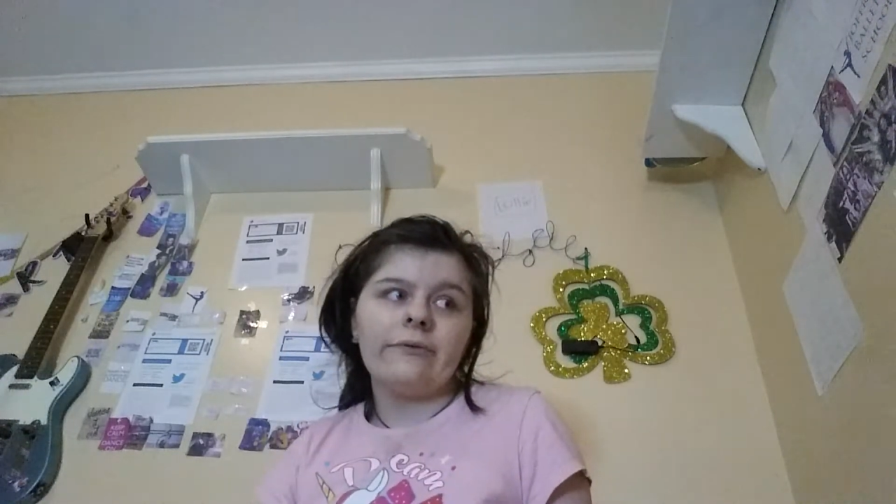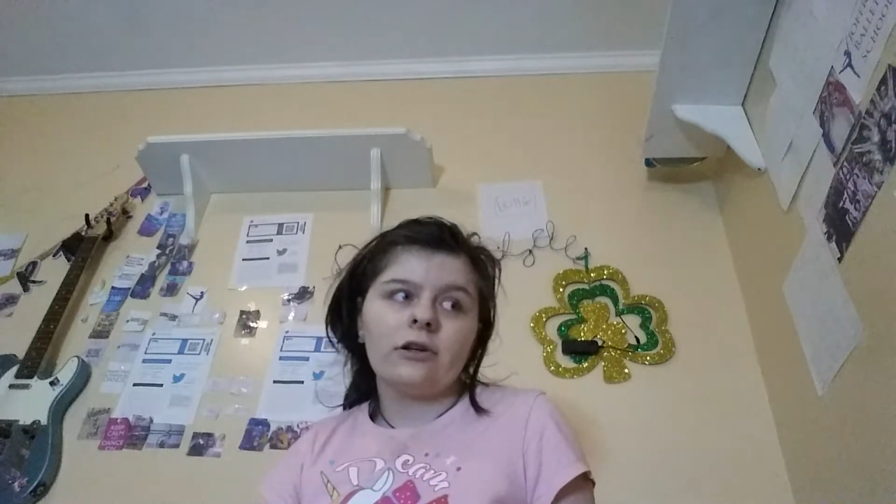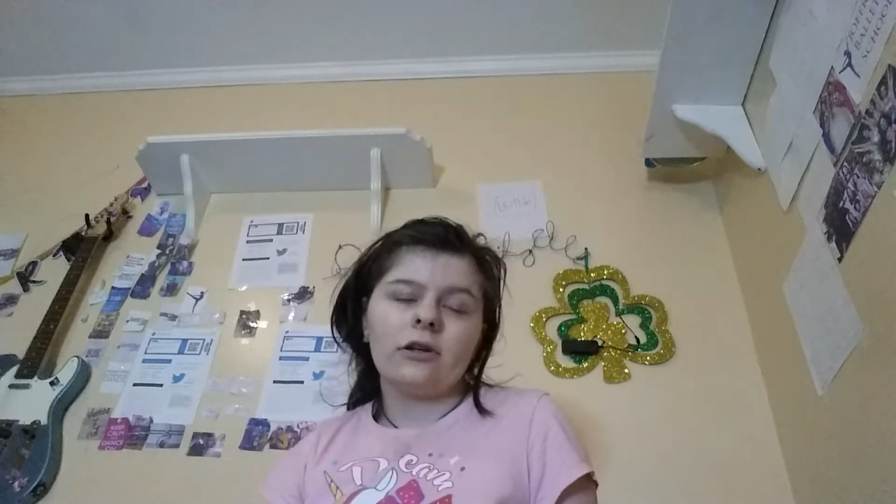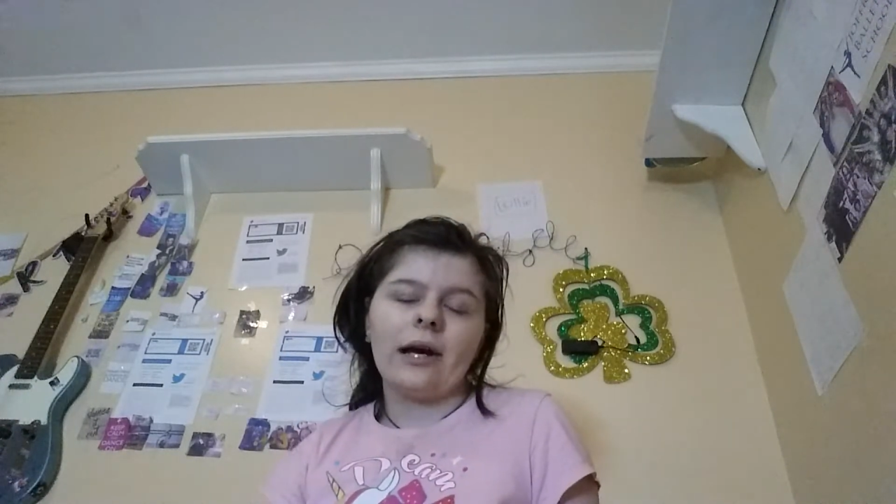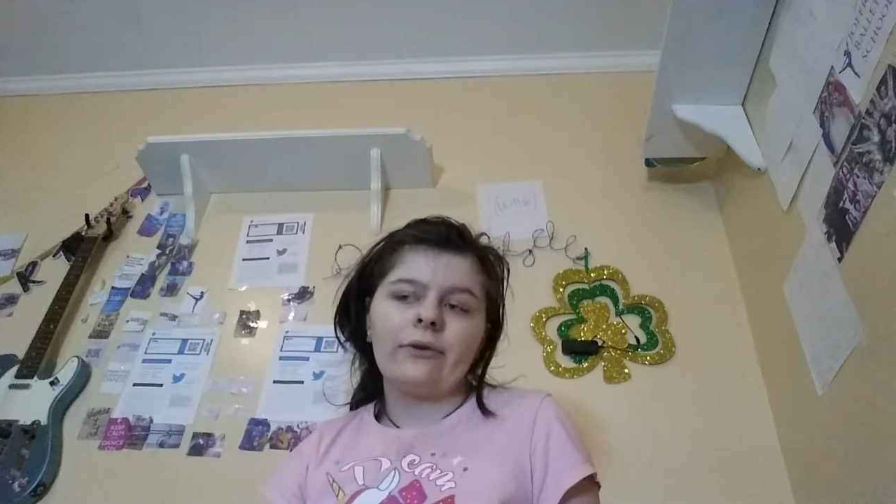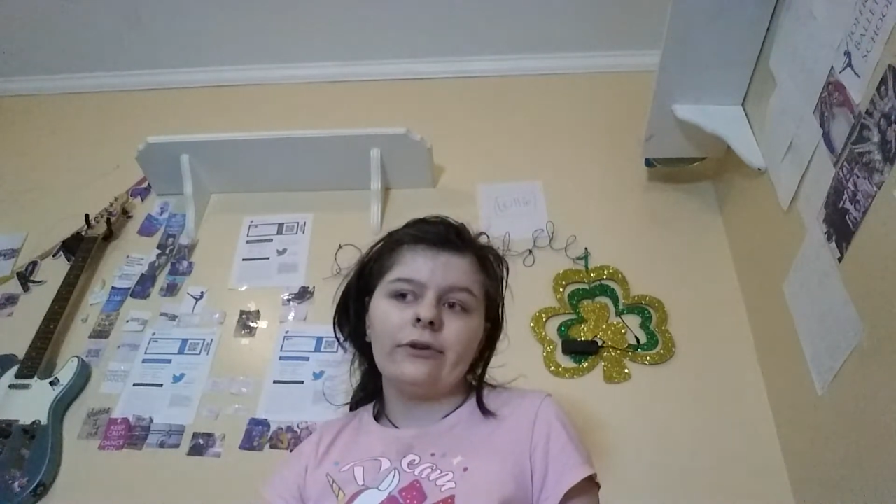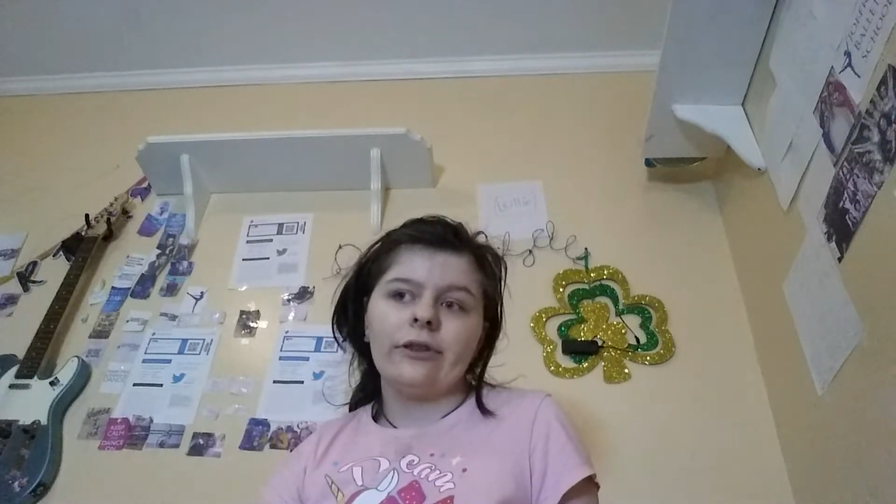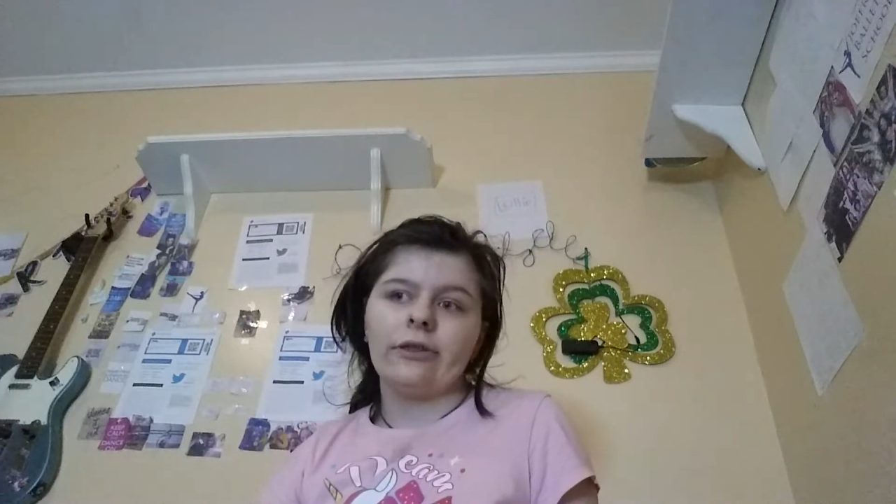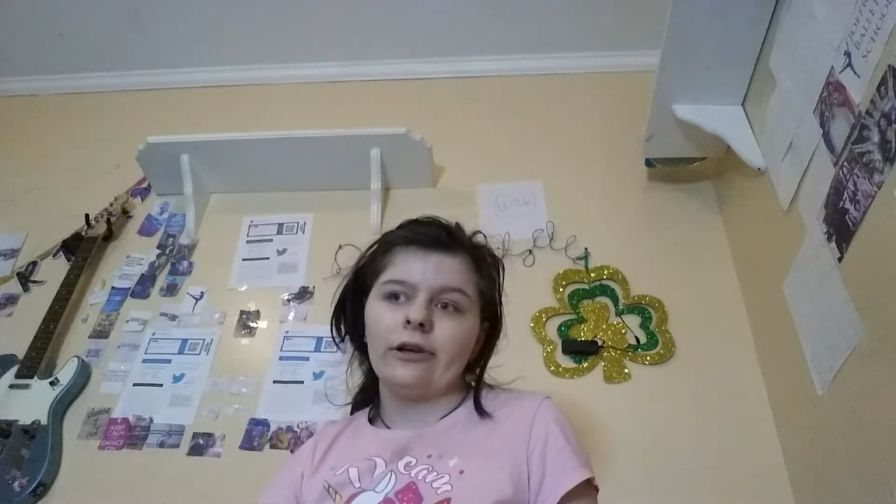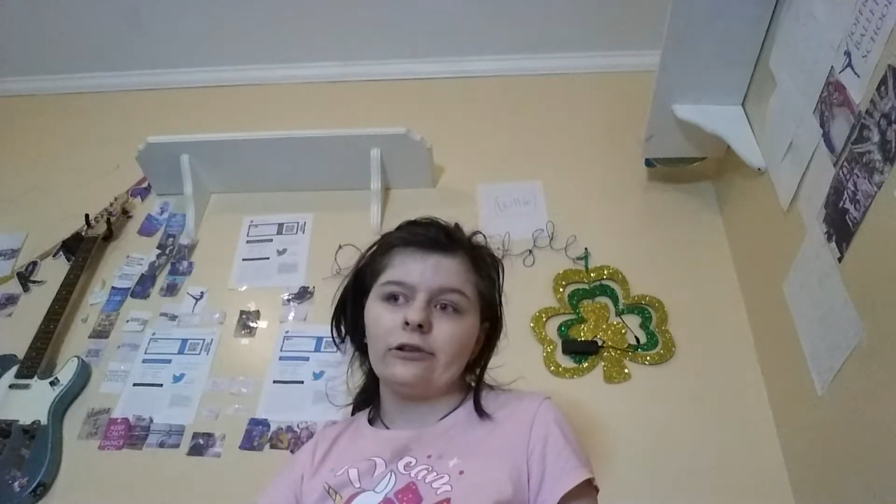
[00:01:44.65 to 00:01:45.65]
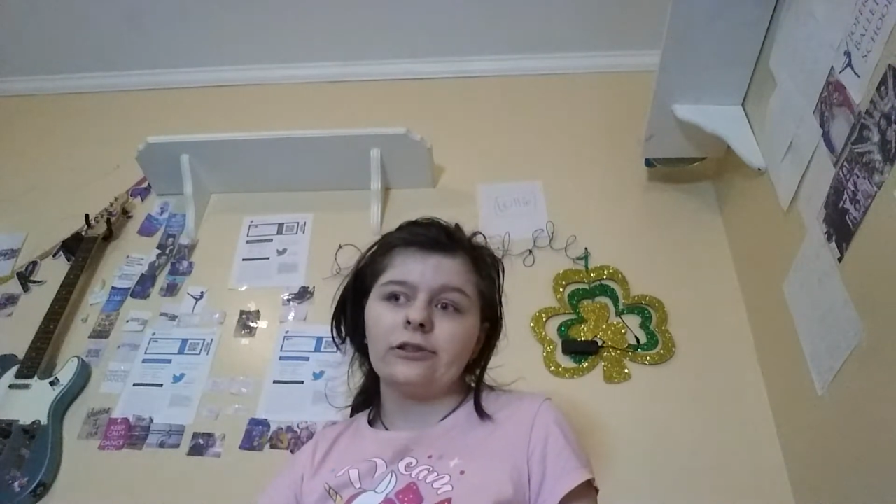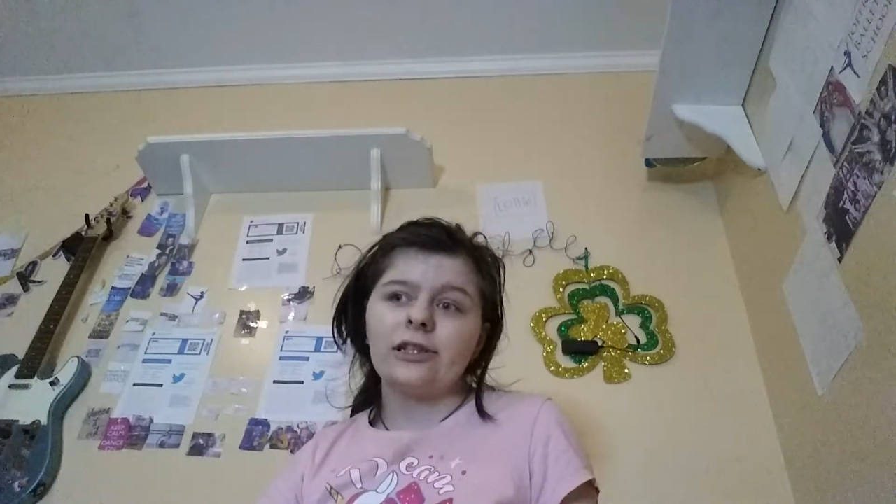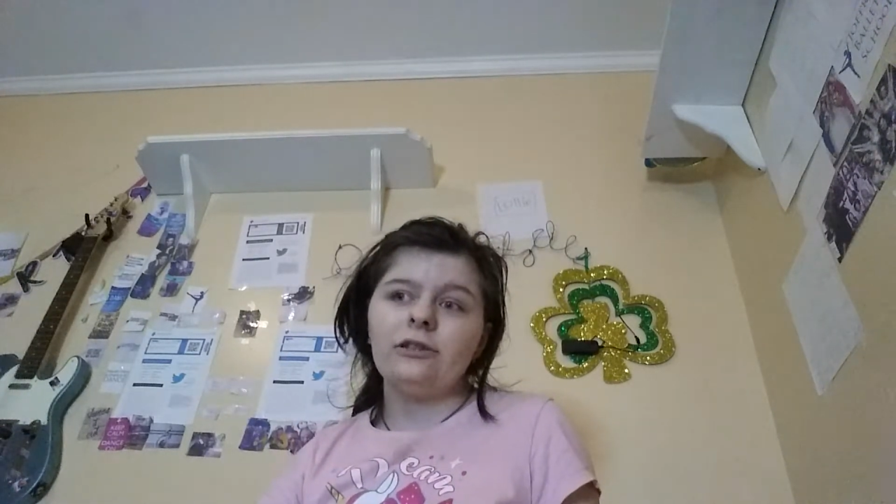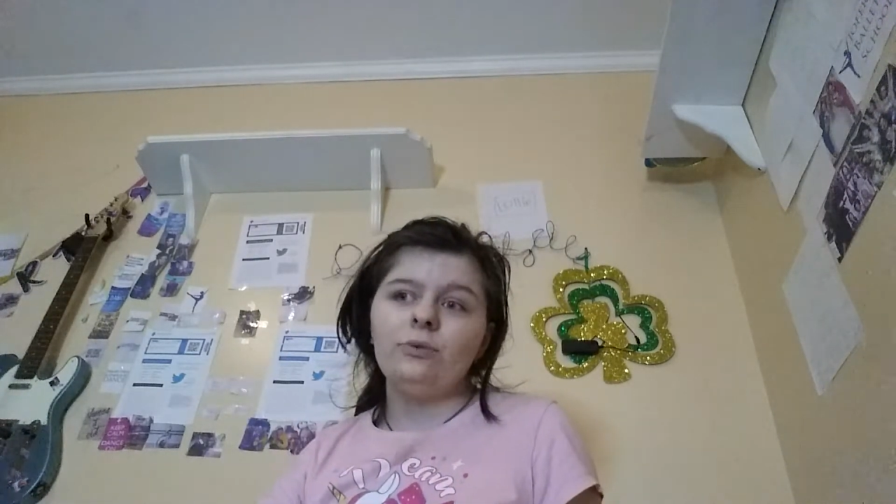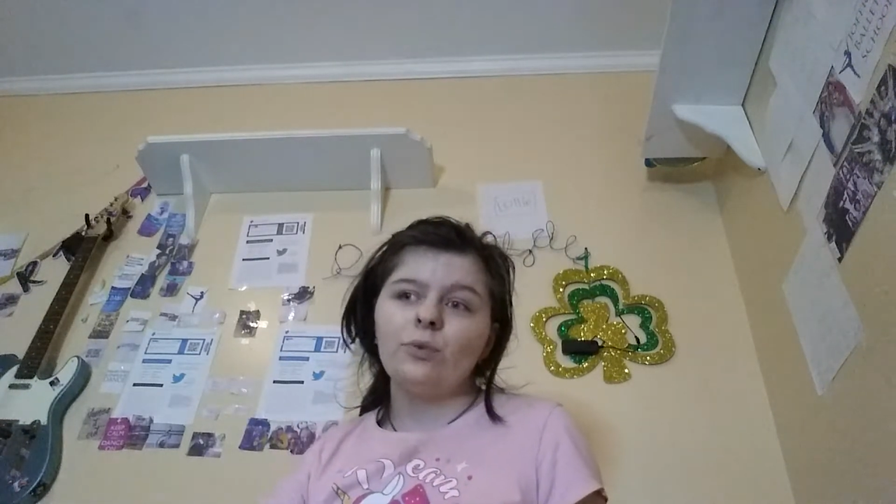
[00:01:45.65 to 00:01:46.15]
or at least theirs
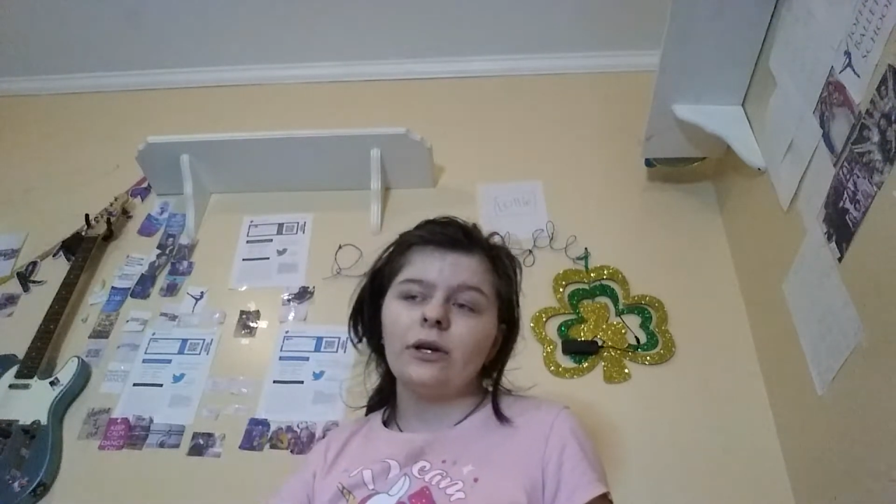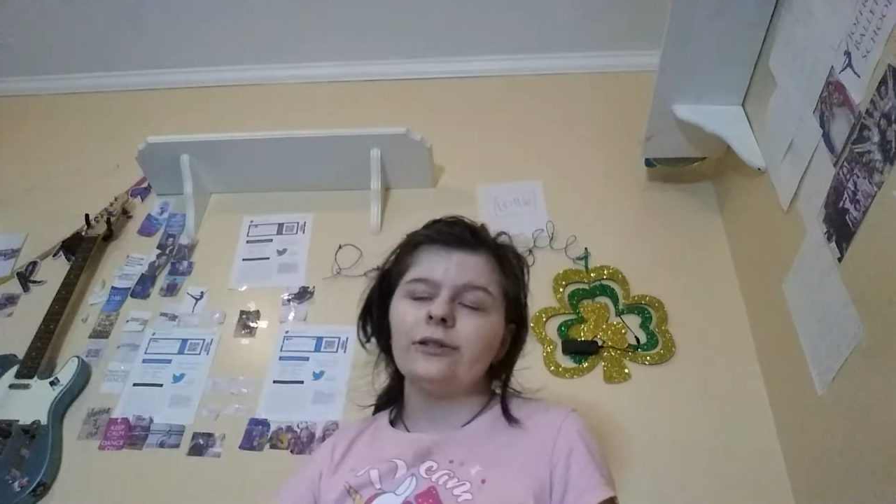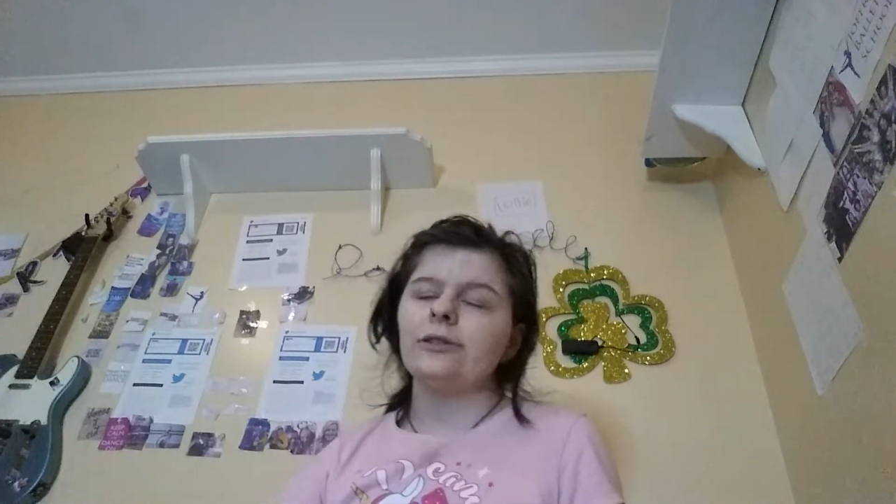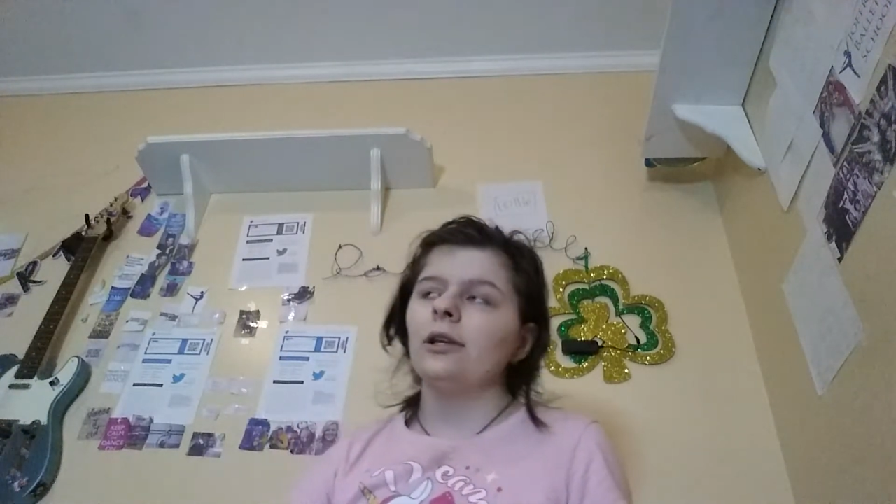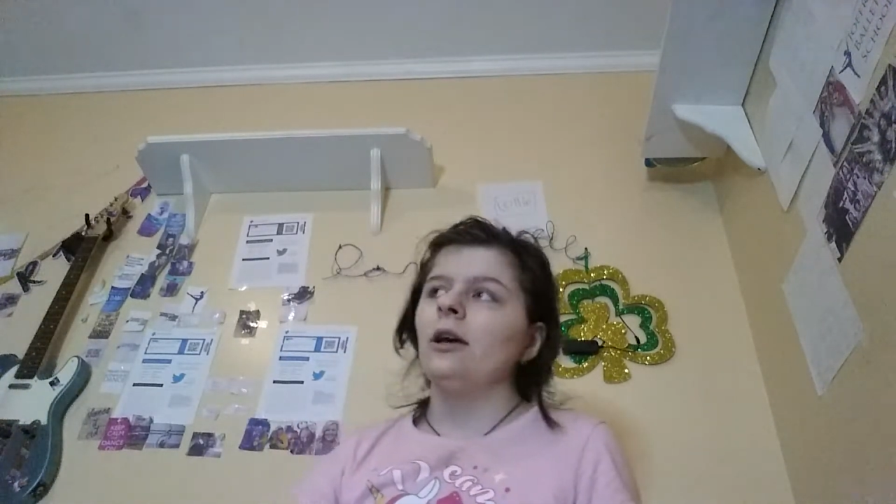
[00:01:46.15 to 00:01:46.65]
anyways,